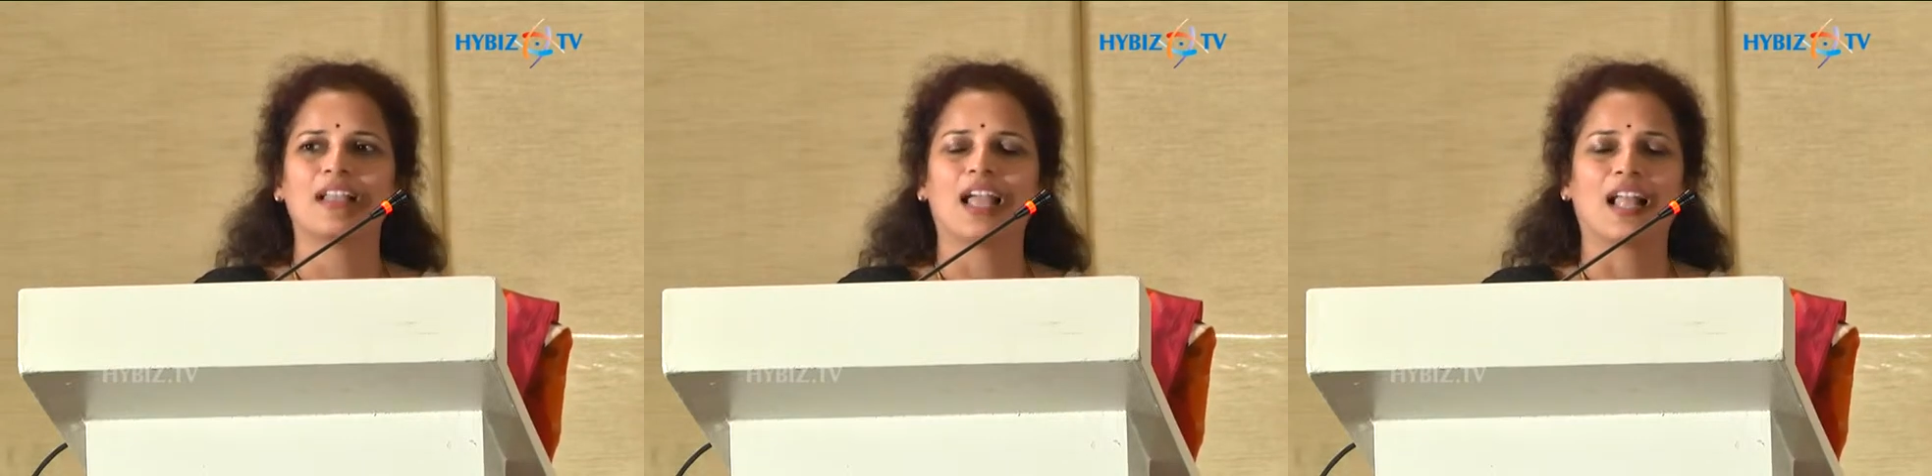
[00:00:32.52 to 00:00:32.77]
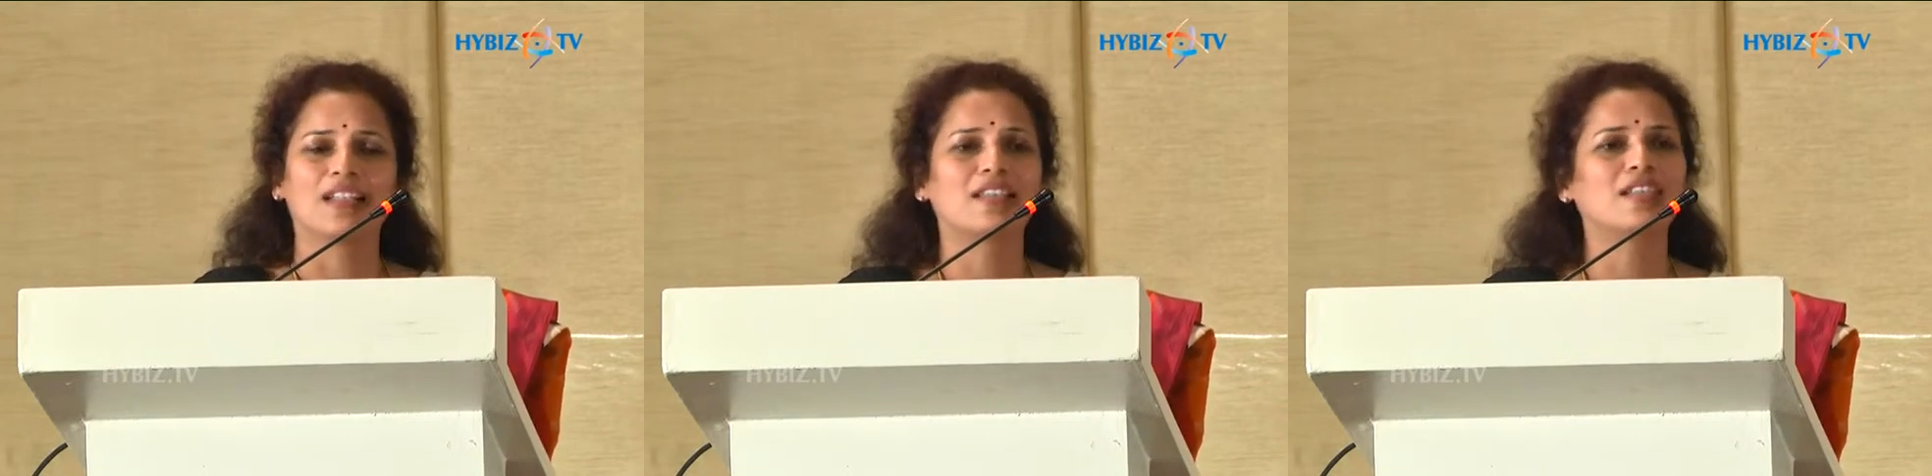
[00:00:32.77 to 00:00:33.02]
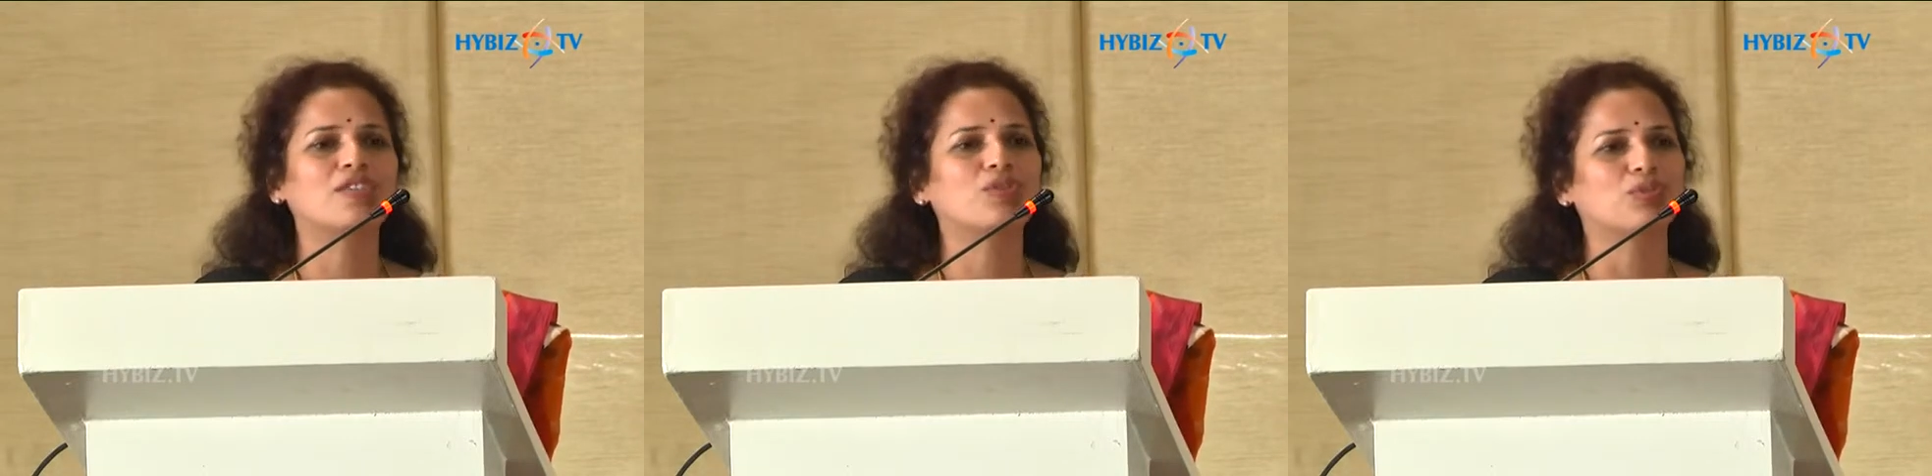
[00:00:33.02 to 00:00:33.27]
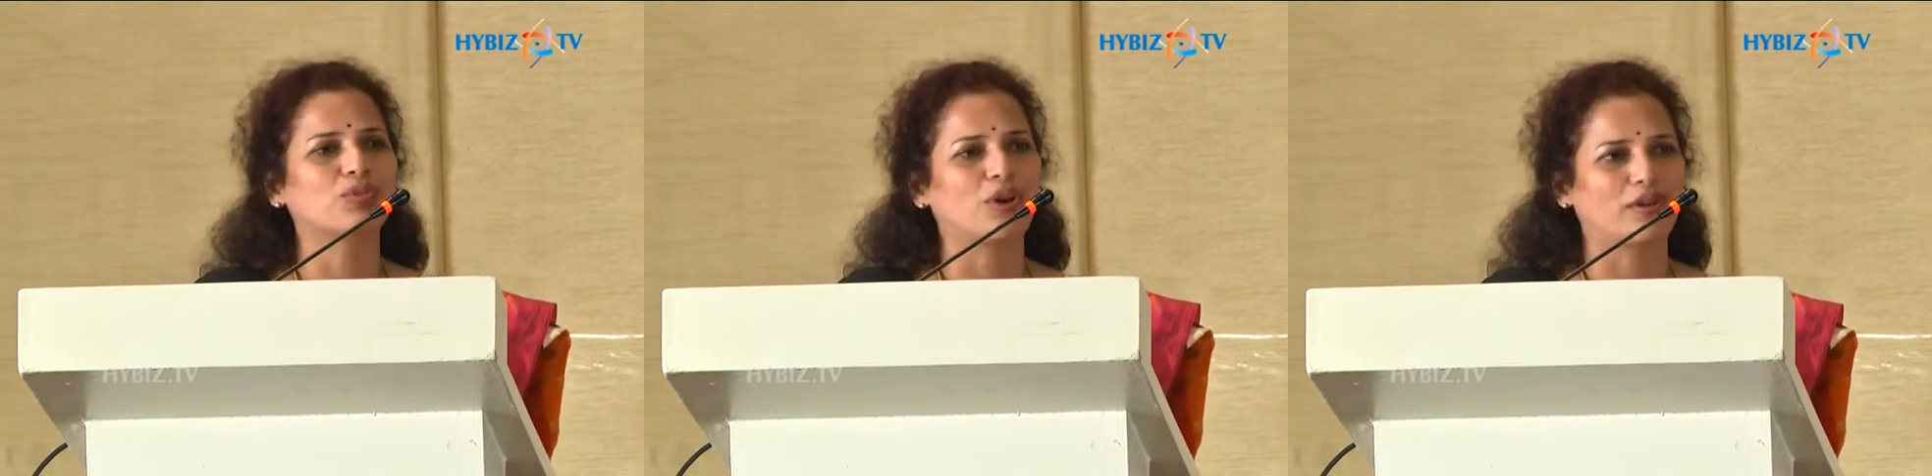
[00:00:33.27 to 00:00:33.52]
And since
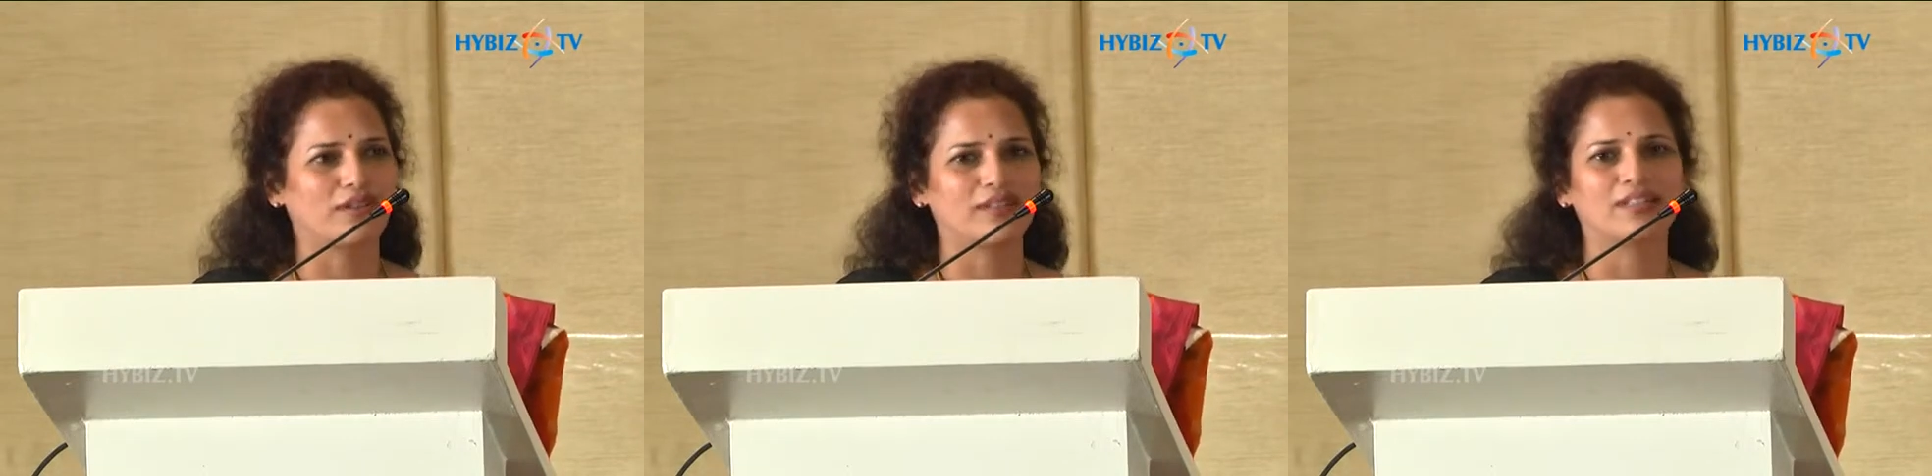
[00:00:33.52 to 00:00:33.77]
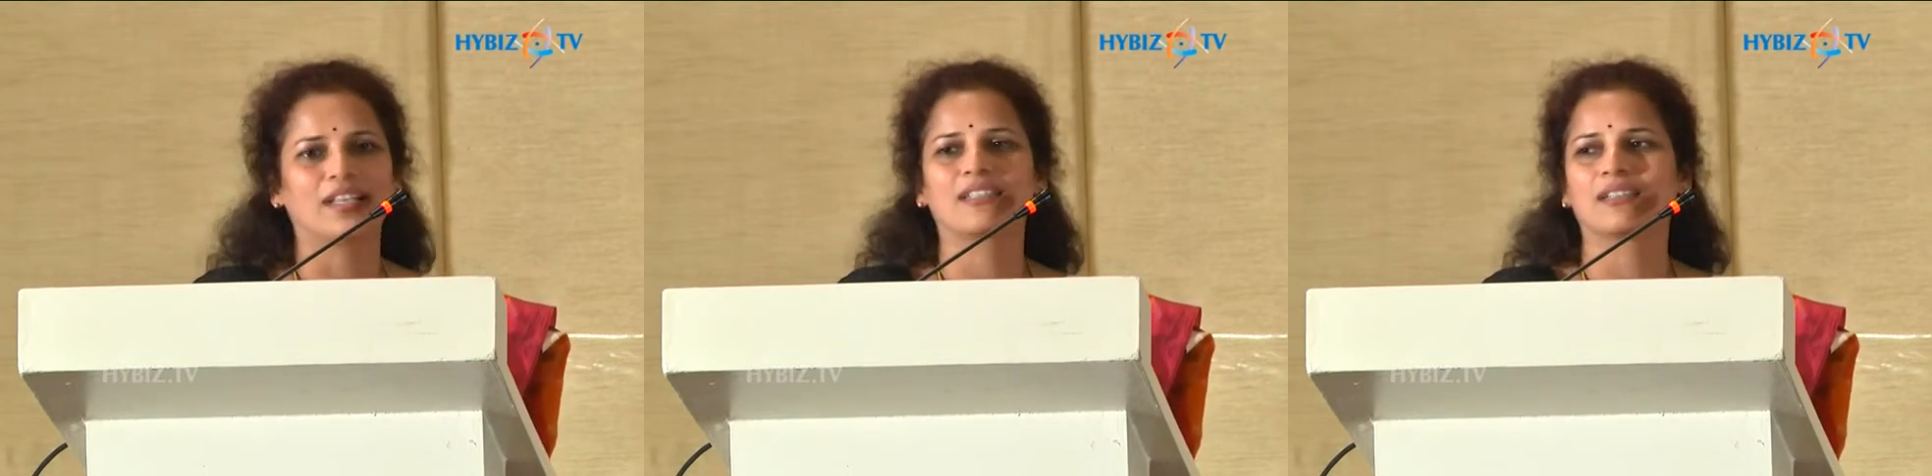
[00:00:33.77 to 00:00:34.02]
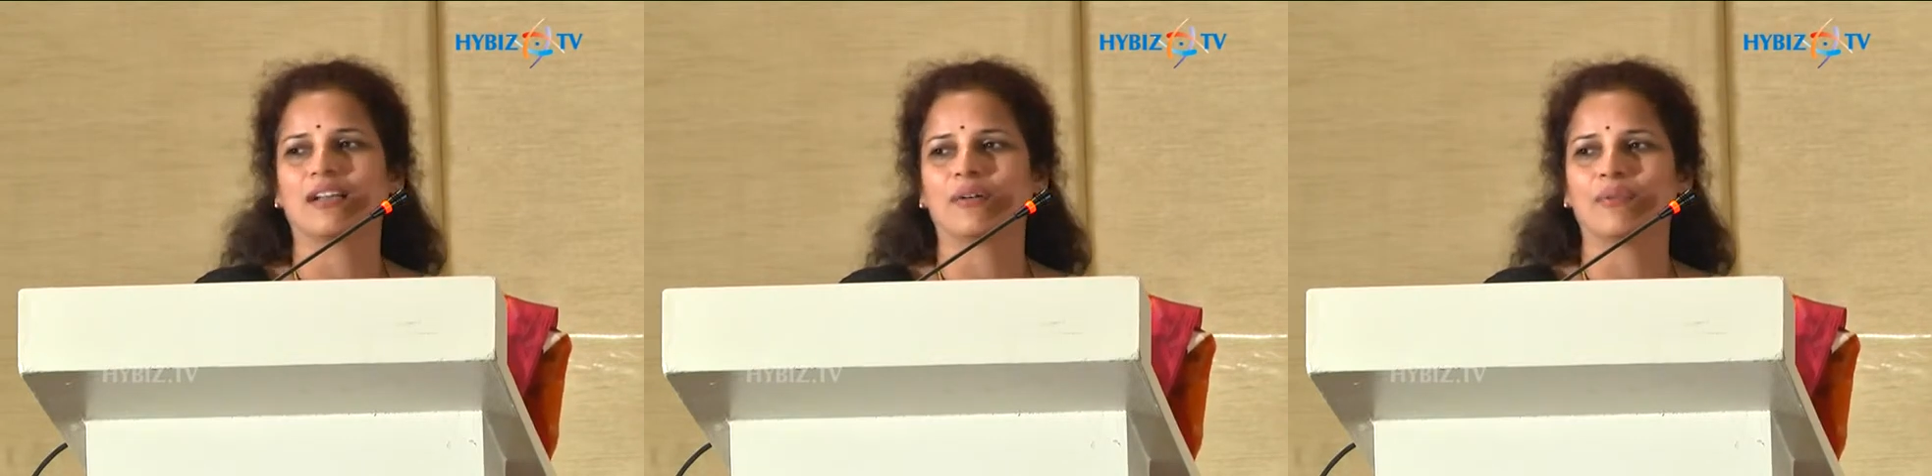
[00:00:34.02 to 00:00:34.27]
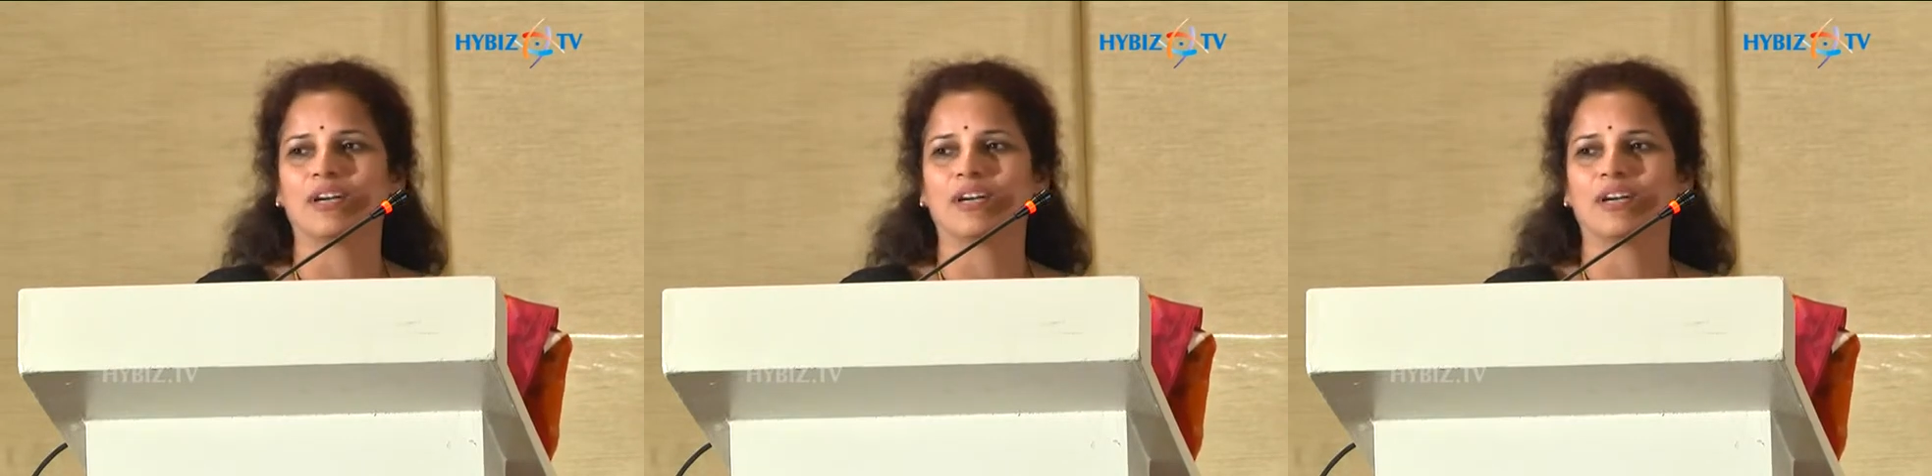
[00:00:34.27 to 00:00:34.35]
2006, uh,